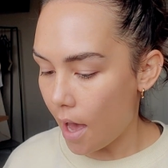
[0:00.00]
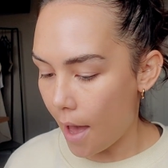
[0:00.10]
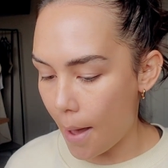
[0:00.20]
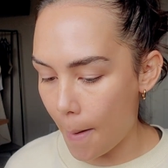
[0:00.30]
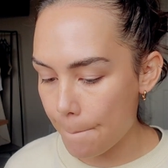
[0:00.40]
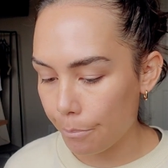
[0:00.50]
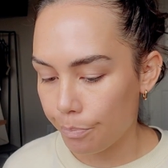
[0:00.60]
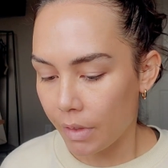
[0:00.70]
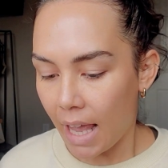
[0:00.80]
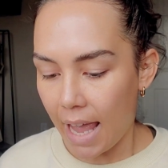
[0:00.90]

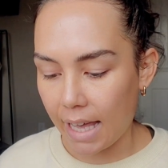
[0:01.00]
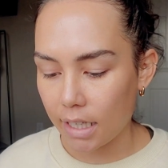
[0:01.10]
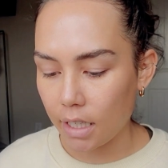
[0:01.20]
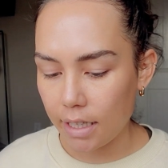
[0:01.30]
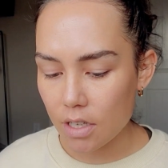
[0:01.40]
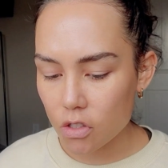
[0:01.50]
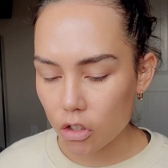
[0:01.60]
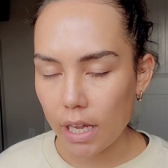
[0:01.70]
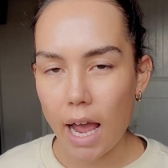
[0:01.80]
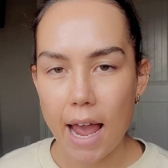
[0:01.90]
Um, and
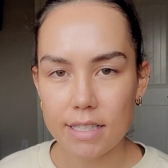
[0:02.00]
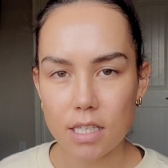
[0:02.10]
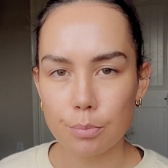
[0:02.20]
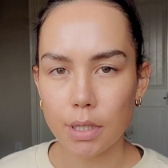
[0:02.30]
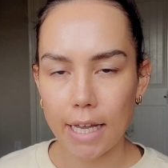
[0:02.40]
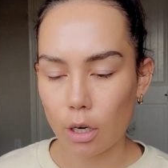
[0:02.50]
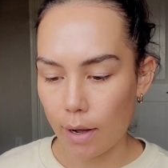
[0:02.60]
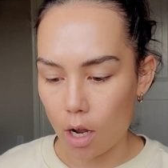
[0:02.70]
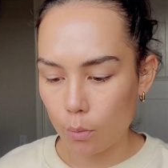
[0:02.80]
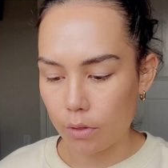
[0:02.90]
yesterday I did play
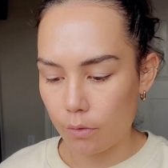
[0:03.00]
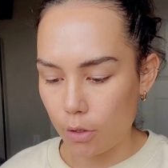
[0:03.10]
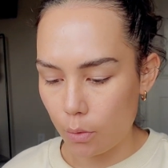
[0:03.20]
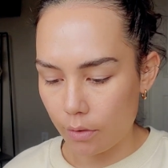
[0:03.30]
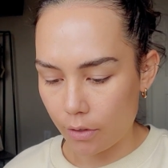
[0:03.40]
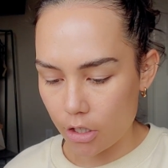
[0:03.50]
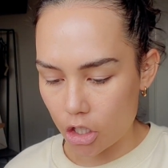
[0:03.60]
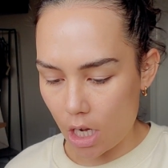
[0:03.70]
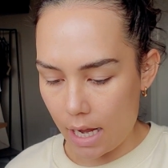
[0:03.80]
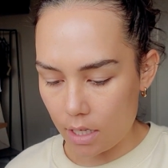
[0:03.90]
around with a few different
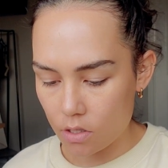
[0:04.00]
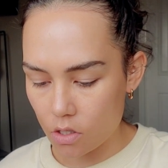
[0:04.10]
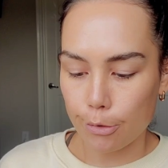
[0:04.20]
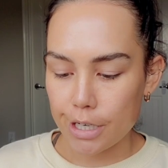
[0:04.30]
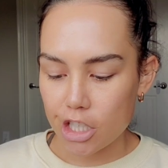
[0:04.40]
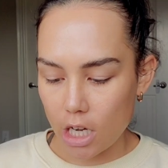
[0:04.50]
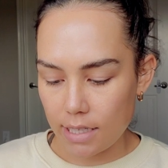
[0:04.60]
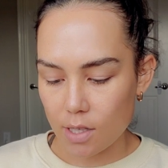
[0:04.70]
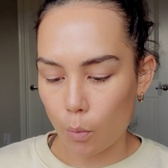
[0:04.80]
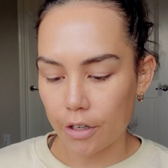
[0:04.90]
shades. Three
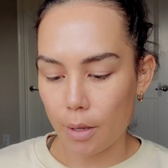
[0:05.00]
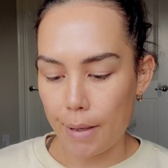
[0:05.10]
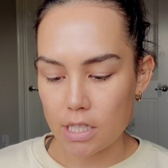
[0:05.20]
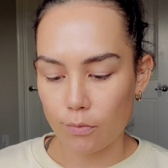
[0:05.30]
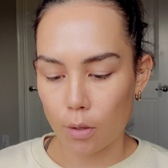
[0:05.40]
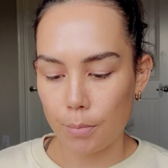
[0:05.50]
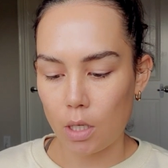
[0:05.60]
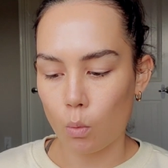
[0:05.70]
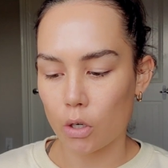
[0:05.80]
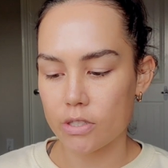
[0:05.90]
shades that worked the best for
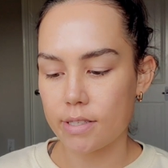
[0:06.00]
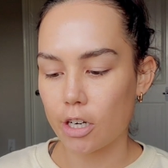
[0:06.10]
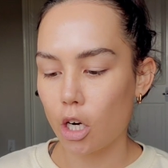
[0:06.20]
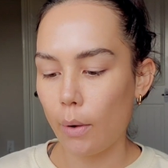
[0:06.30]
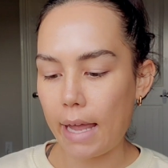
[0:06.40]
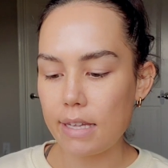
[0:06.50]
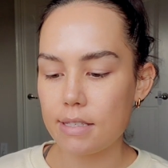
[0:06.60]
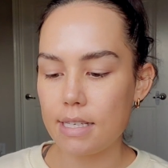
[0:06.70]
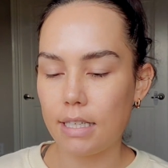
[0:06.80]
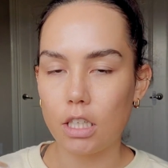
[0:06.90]
me were
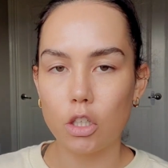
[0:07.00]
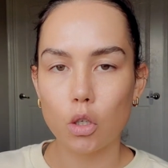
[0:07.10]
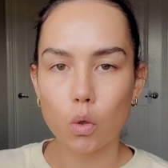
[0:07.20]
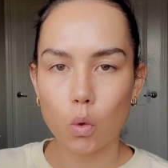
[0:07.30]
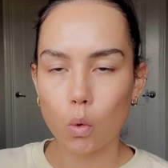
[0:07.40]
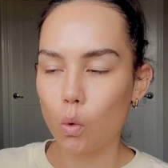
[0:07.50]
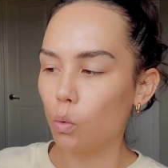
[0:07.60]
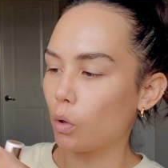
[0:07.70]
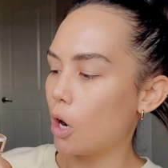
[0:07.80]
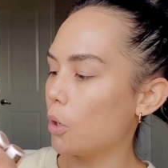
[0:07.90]
018, Cool
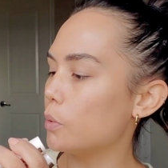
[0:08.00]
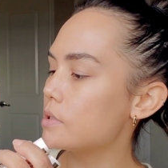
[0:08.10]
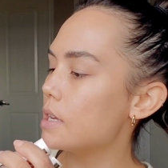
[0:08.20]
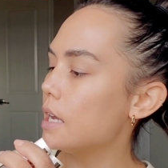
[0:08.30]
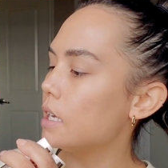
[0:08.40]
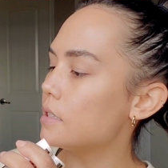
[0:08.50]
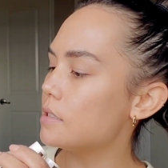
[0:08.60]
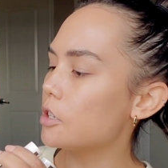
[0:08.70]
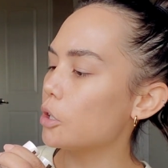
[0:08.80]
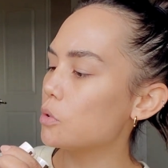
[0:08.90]
Rose,
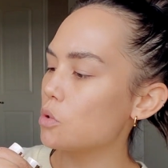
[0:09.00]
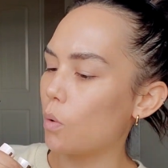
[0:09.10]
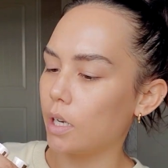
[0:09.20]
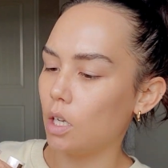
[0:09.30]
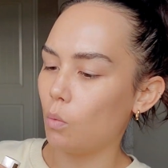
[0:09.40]
020